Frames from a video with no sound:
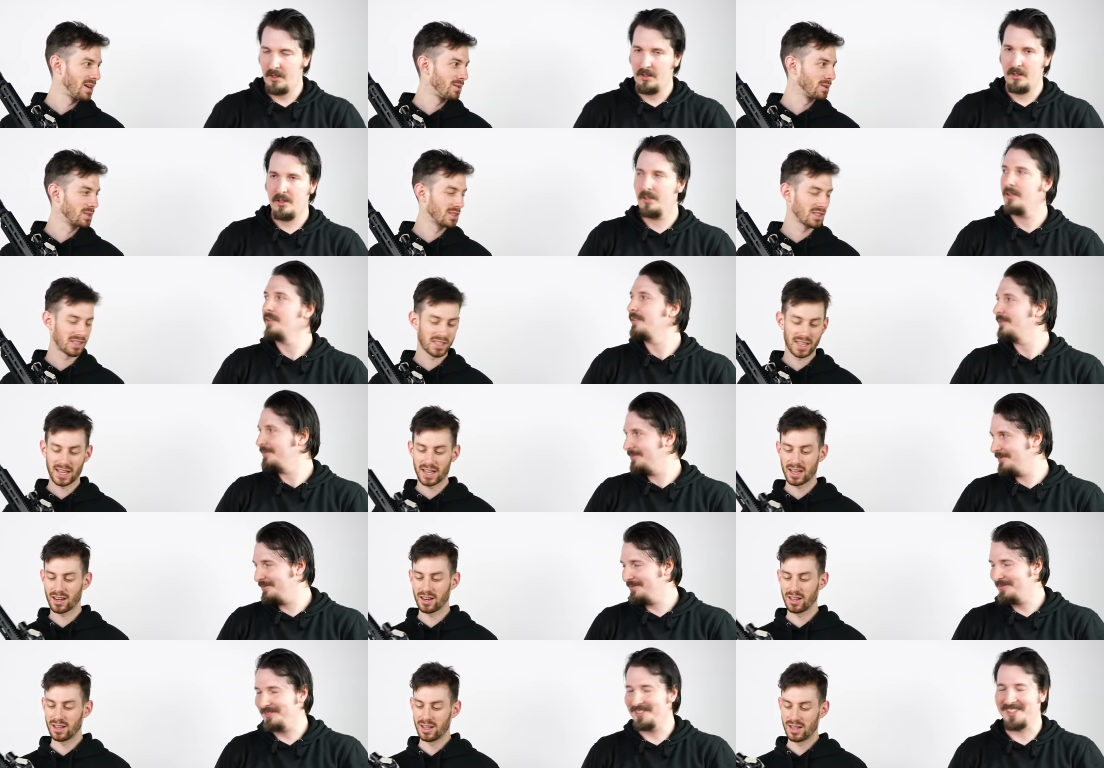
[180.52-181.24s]
Speaker 1: covered the
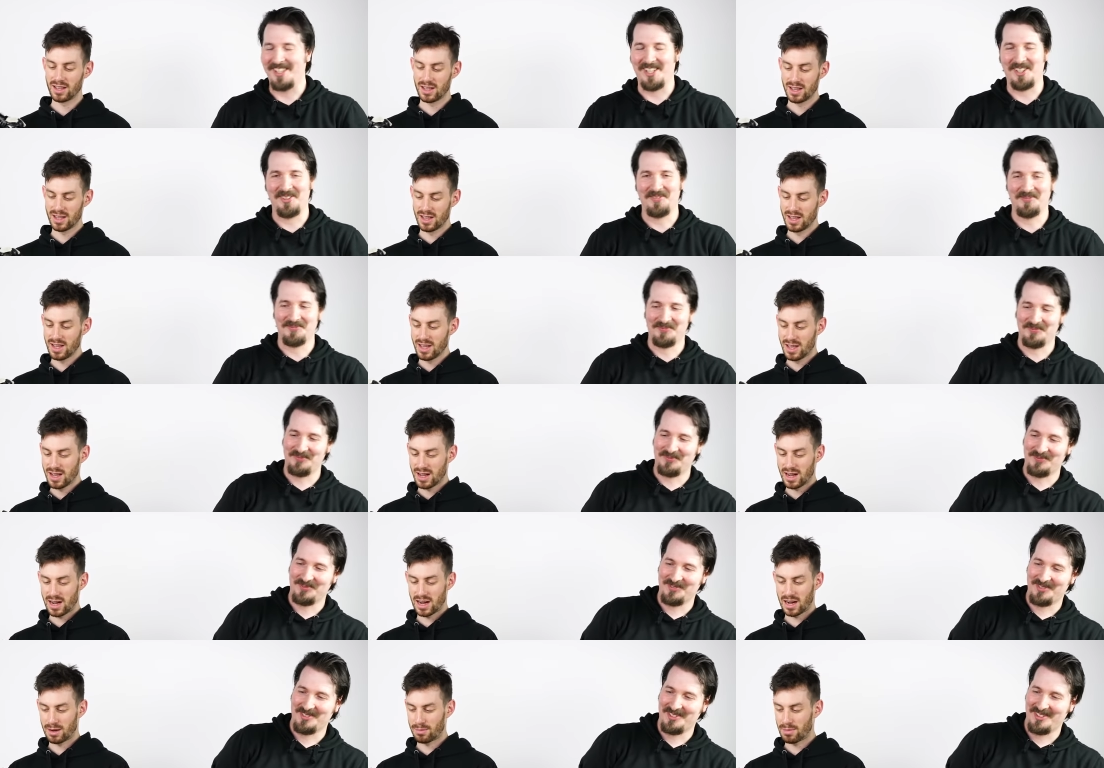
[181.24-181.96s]
scale. Yeah.
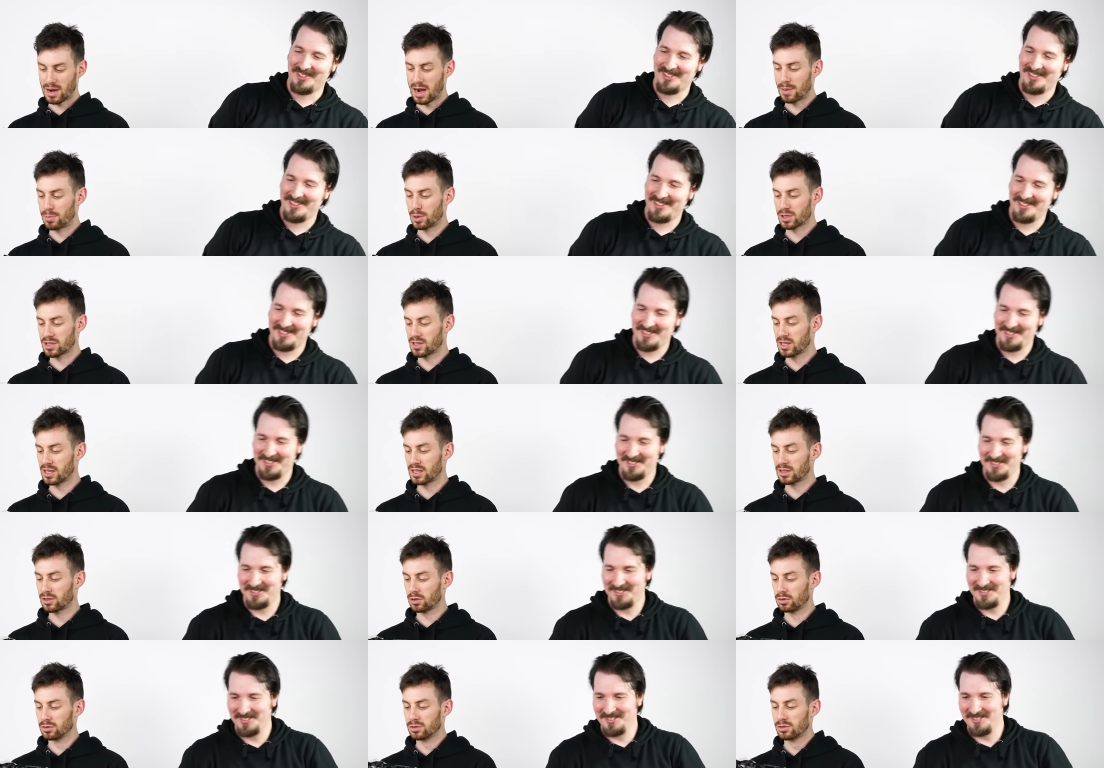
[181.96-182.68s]
Um, I
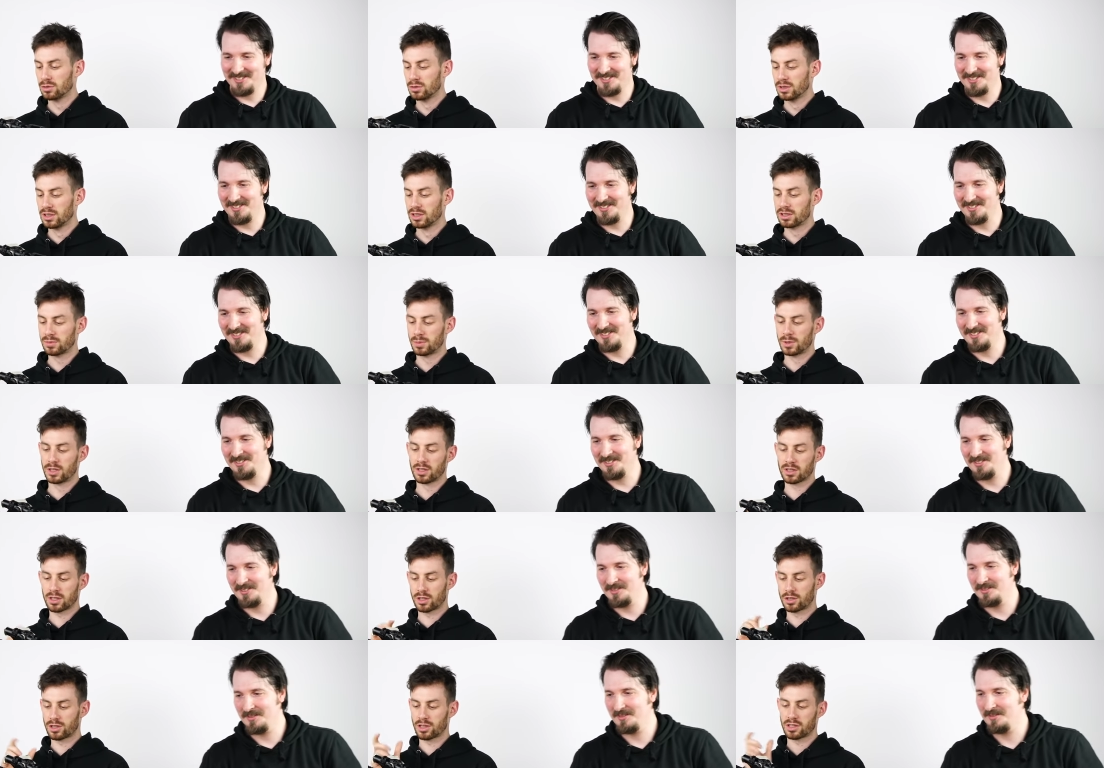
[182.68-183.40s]
personally don't do this
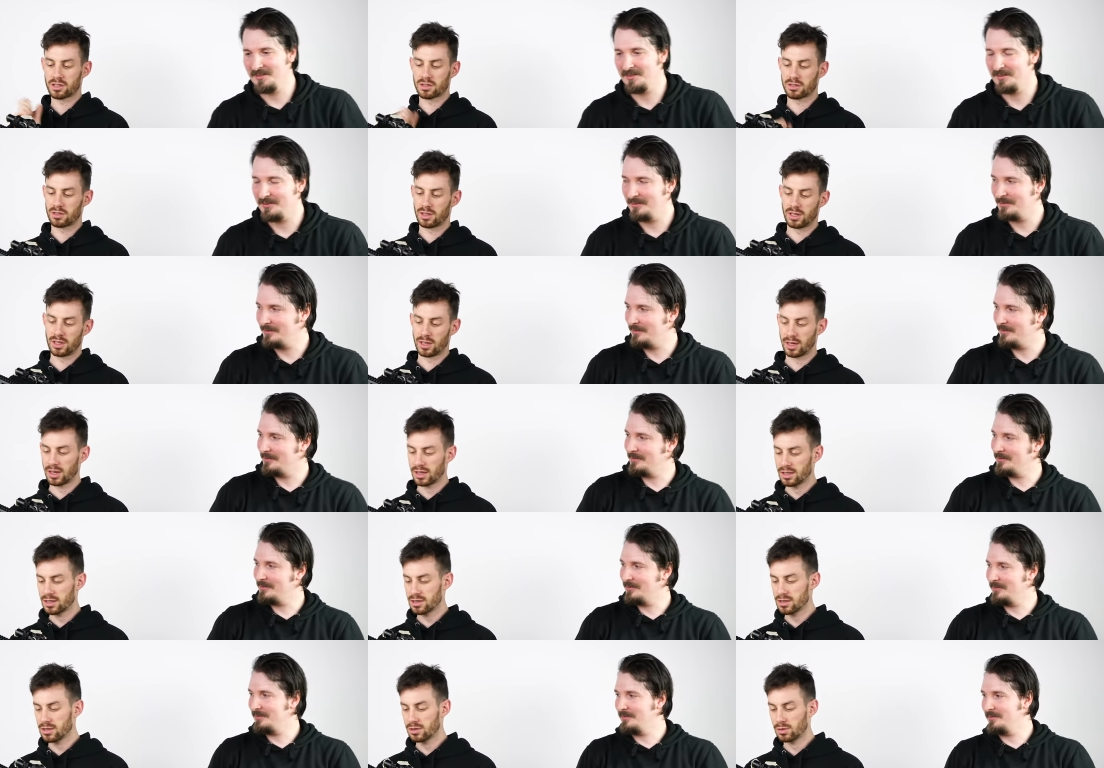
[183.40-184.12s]
because I just uh,
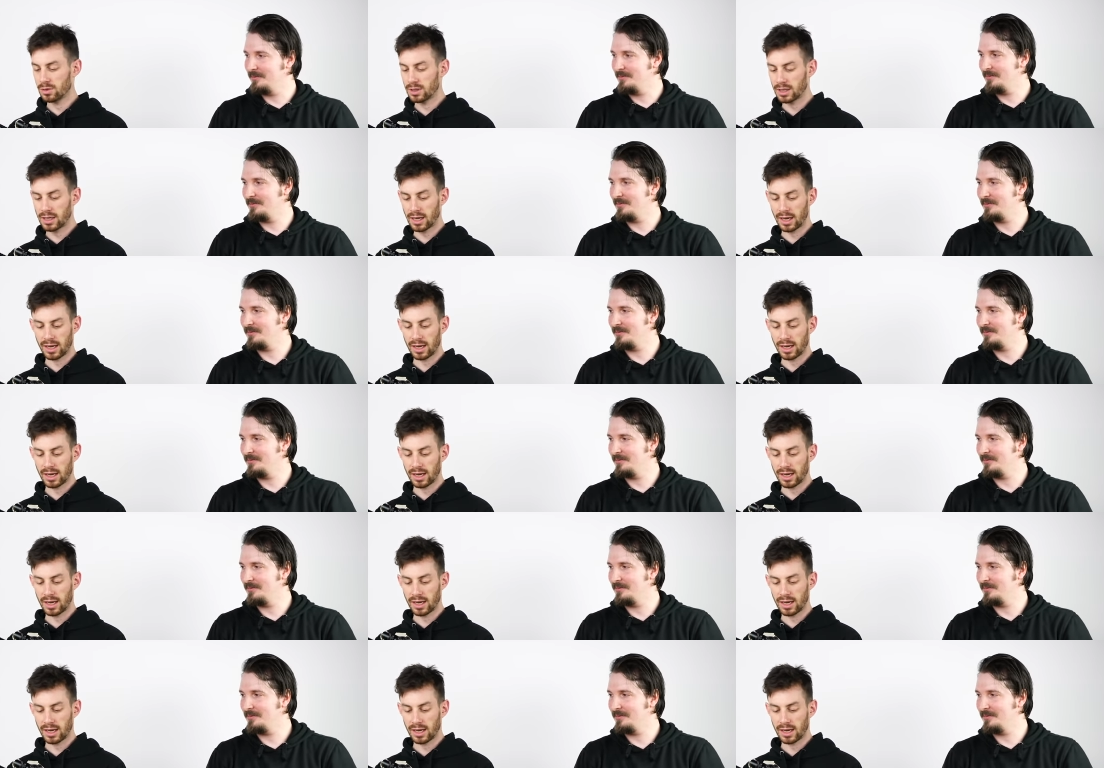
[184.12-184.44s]
listen to the